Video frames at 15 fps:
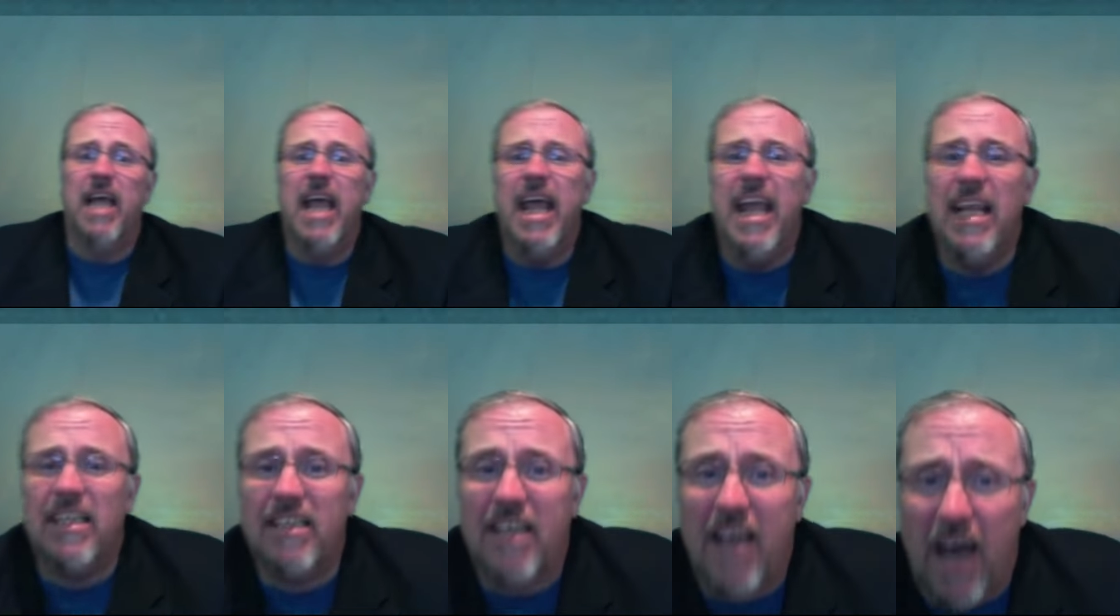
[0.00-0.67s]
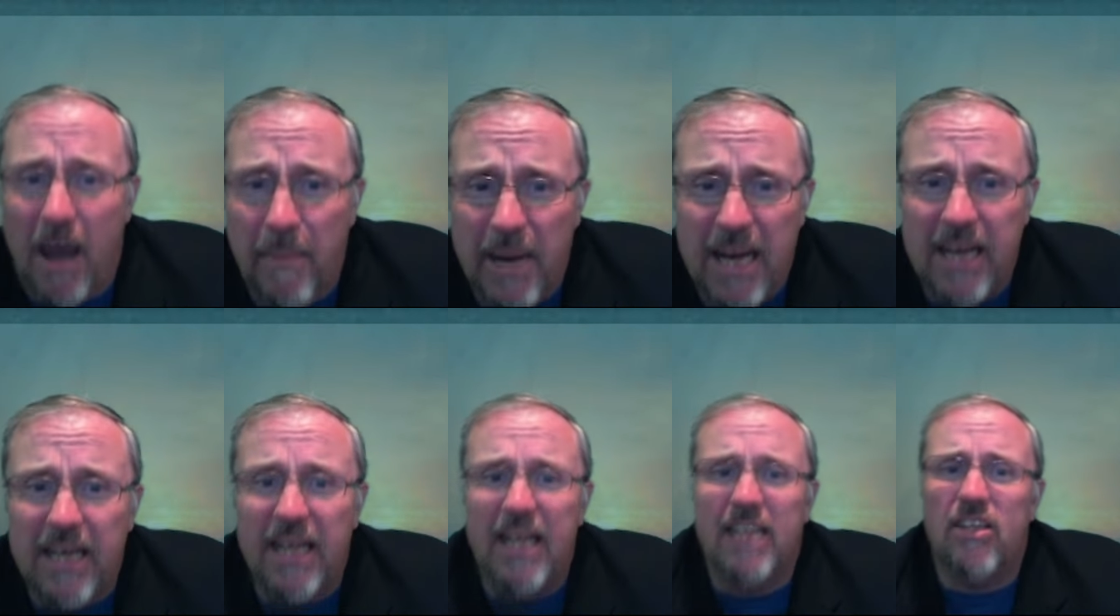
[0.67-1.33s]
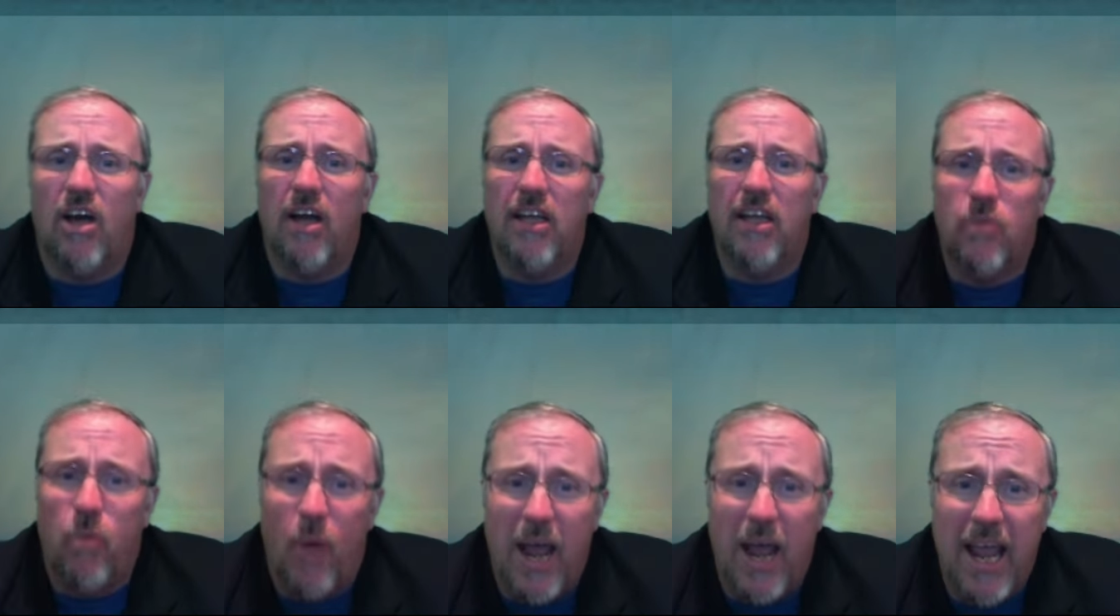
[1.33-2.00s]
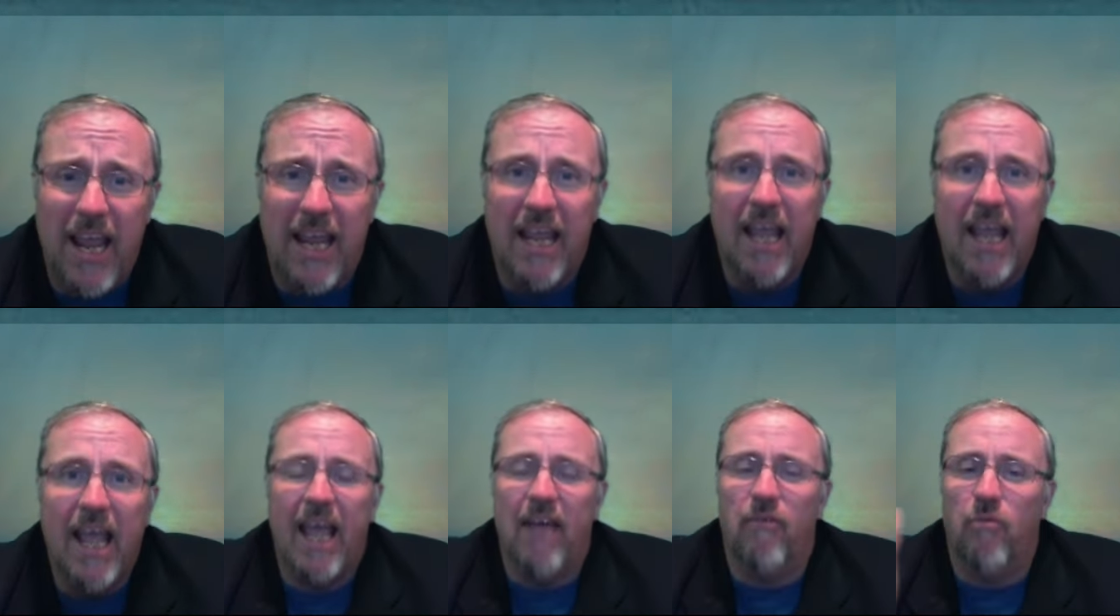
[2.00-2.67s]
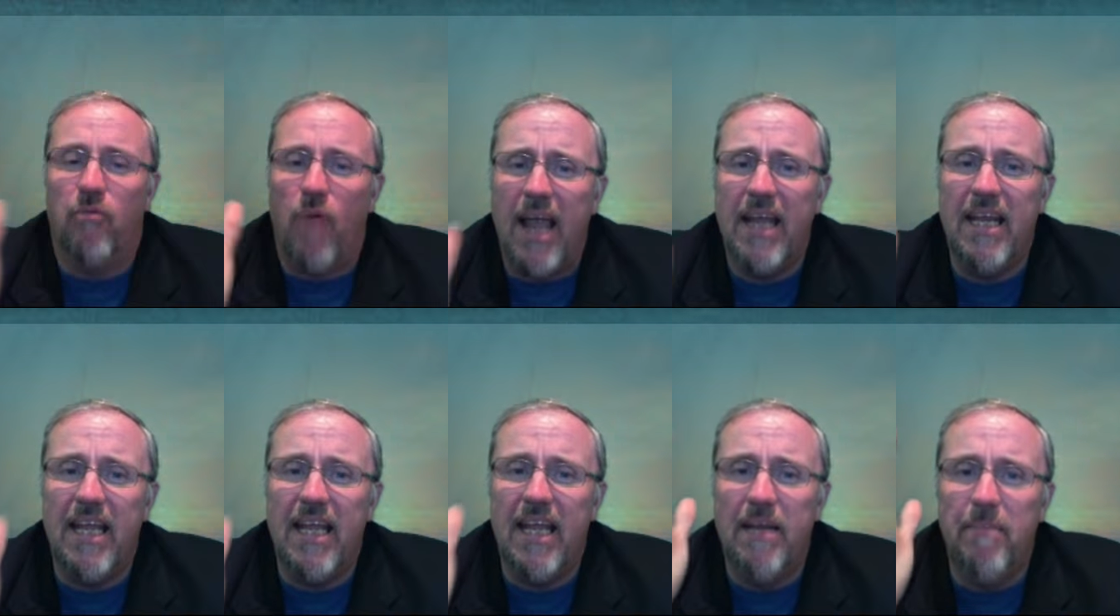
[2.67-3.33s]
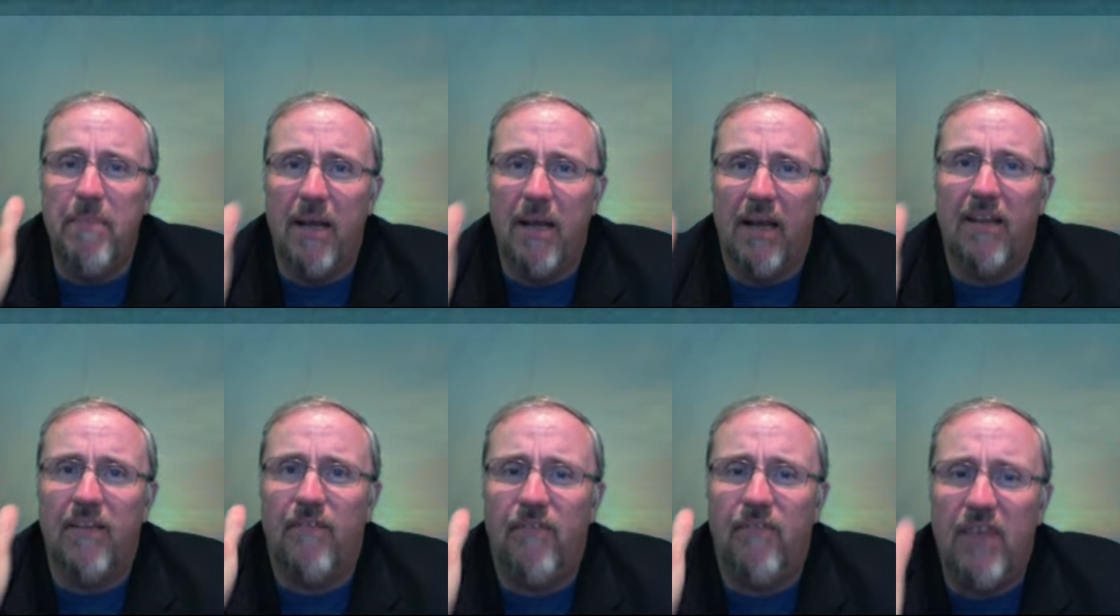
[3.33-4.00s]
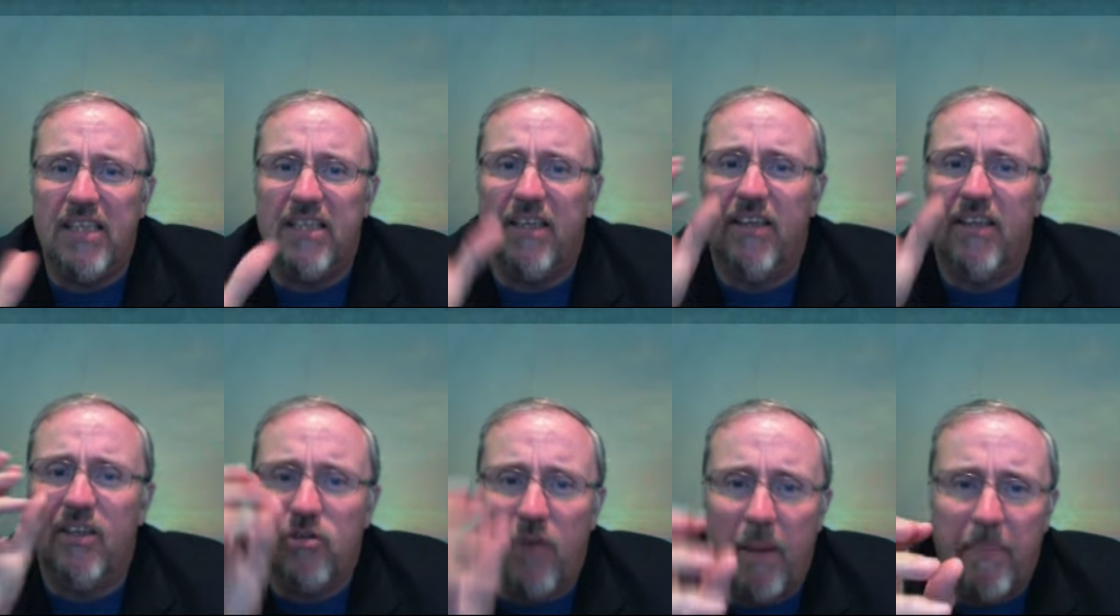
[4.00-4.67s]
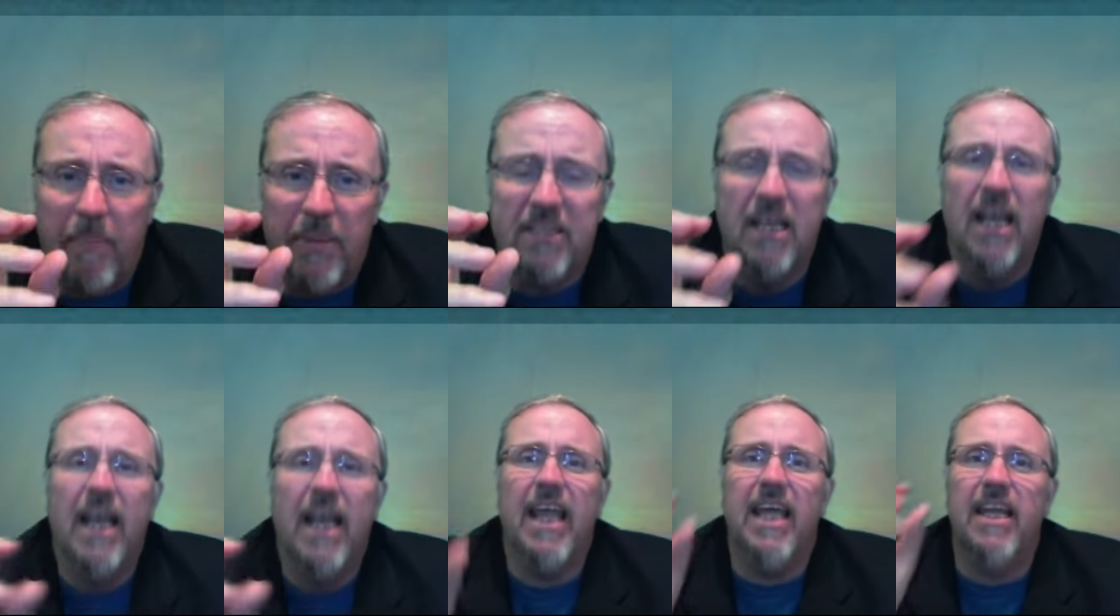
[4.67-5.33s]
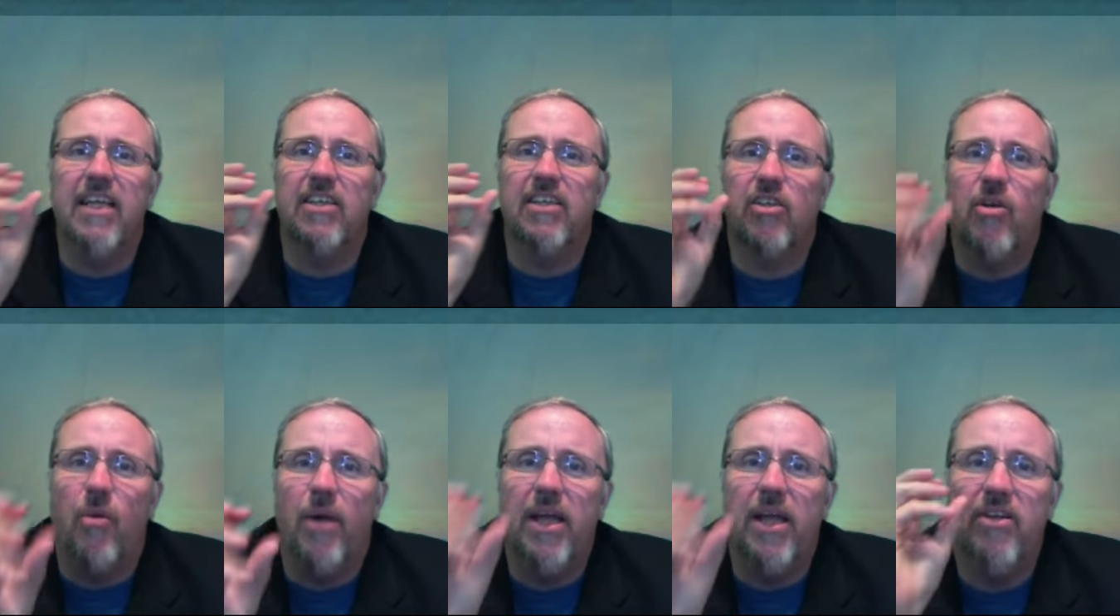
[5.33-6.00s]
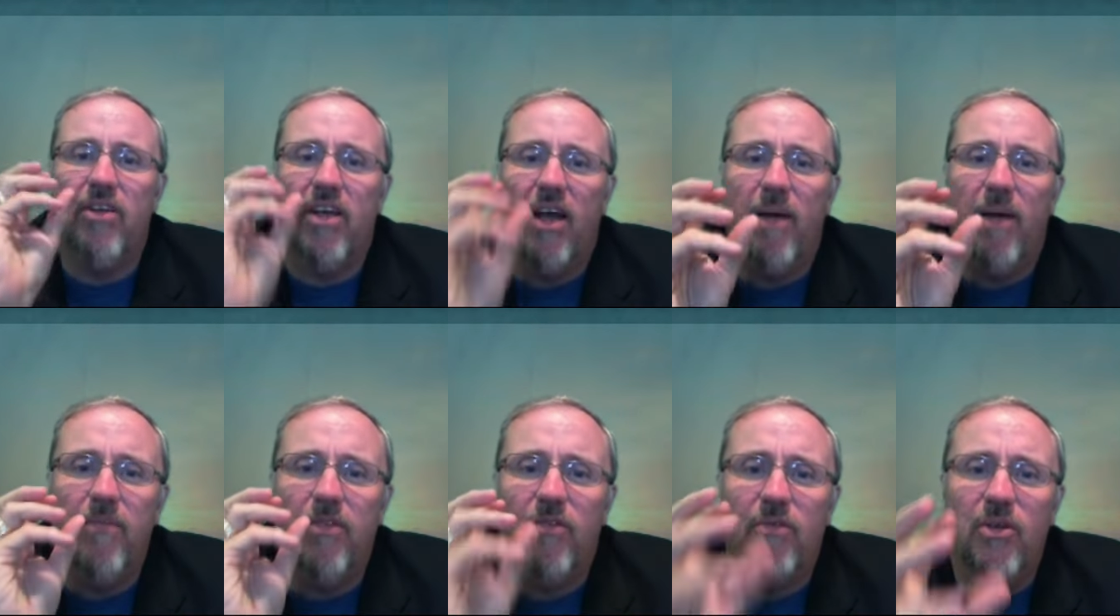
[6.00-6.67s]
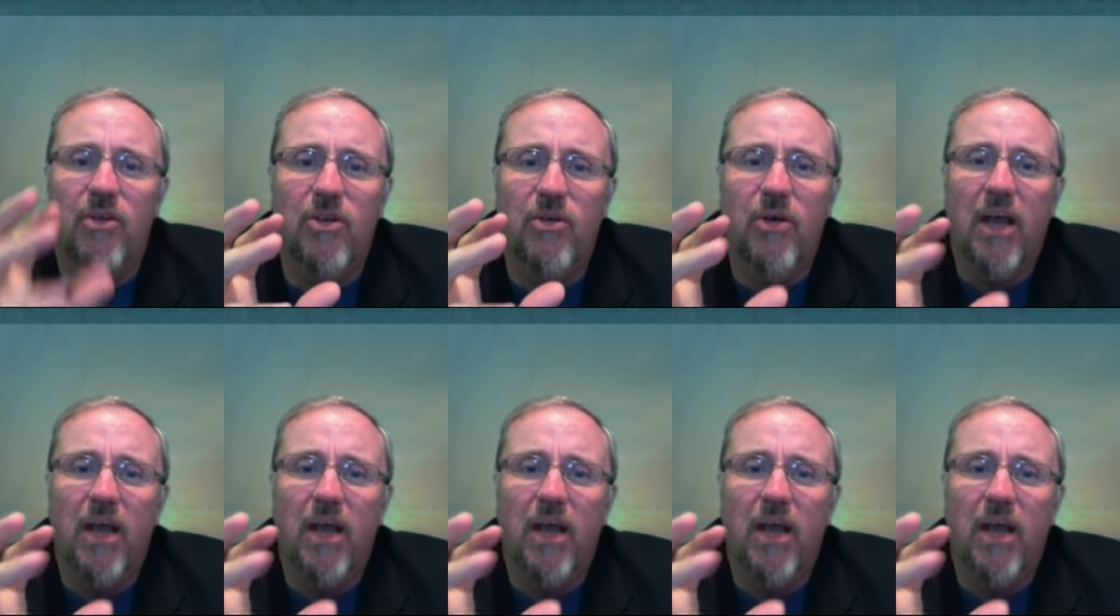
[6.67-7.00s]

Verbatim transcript: It's coming, it's on its way. And right in the middle of the Feast of the Trumpets, it is going to come through